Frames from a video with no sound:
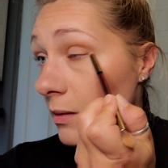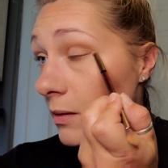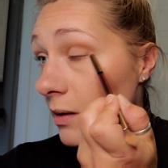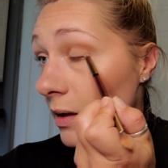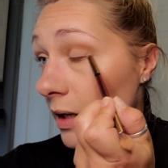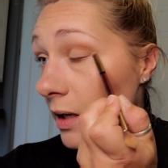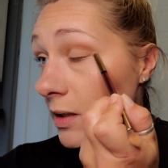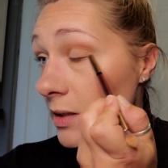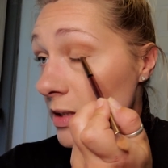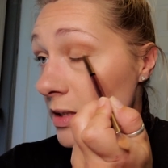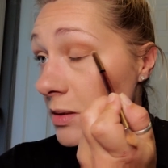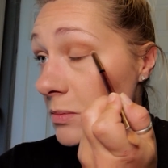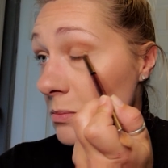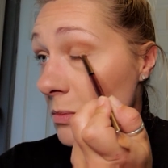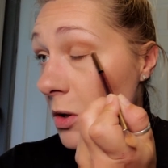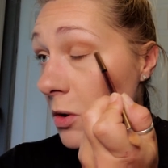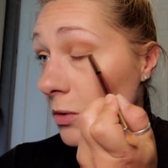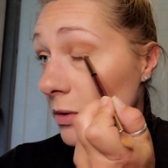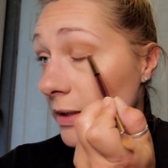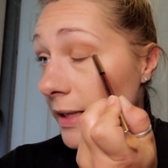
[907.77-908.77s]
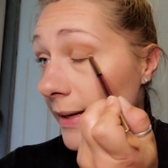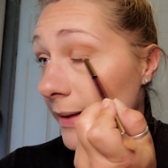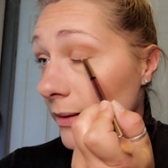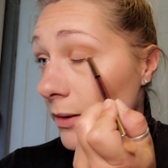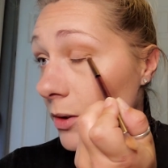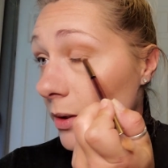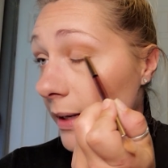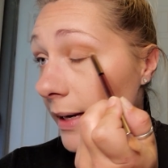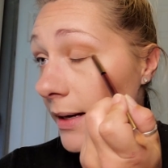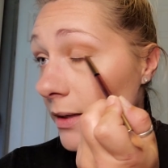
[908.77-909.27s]
Kind of smoke that
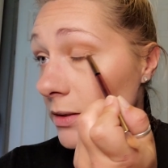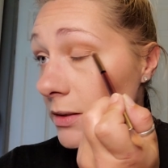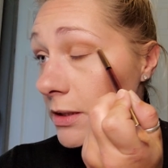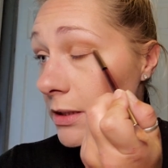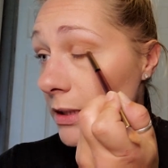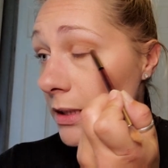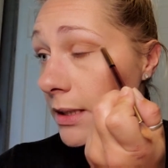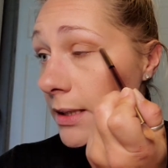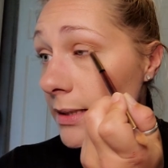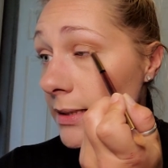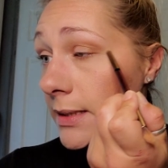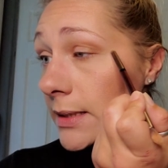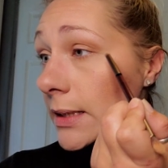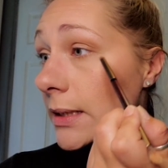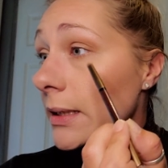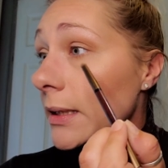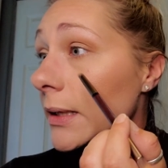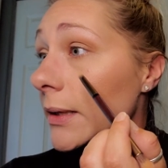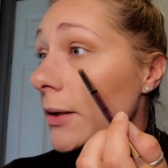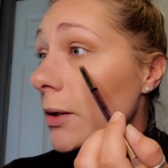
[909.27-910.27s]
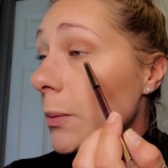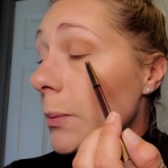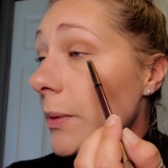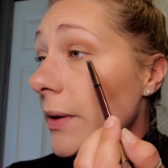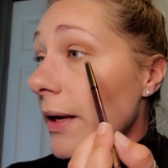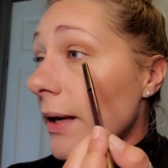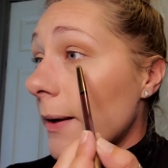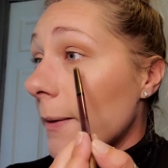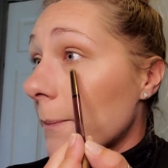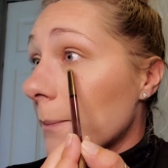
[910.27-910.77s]
look out just a little
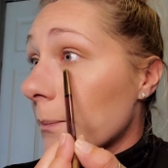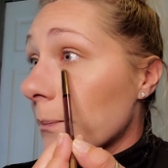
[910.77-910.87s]
bit.